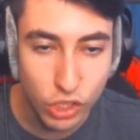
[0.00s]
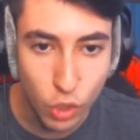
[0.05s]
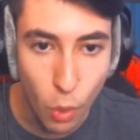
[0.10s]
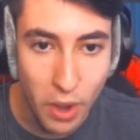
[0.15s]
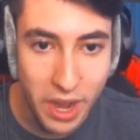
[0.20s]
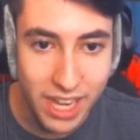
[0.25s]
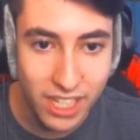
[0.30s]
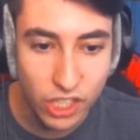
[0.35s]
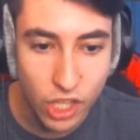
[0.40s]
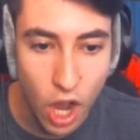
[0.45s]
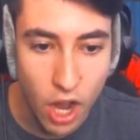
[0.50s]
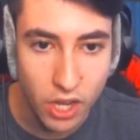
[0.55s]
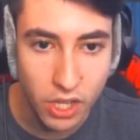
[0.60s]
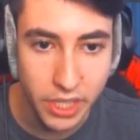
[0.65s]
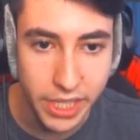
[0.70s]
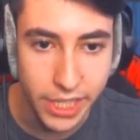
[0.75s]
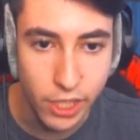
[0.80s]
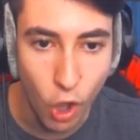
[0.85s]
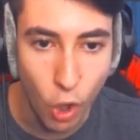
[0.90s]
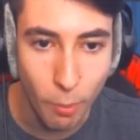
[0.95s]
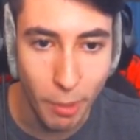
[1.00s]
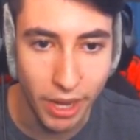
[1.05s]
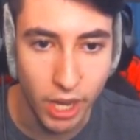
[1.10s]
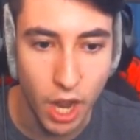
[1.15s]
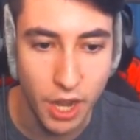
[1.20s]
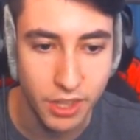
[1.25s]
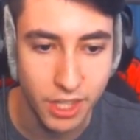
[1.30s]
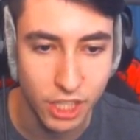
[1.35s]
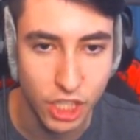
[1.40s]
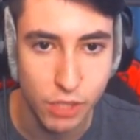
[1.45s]
So, it is cut clean. Oh, my
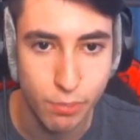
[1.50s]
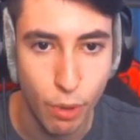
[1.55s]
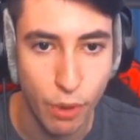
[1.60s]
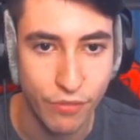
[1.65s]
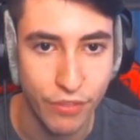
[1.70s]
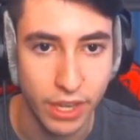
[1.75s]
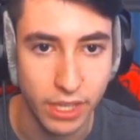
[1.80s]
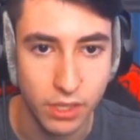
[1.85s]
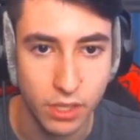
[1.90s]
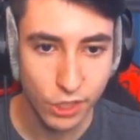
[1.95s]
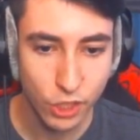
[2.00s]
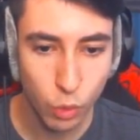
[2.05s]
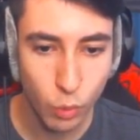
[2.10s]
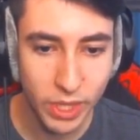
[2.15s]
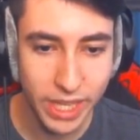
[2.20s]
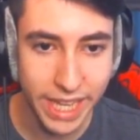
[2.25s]
God, this is perfect. So, we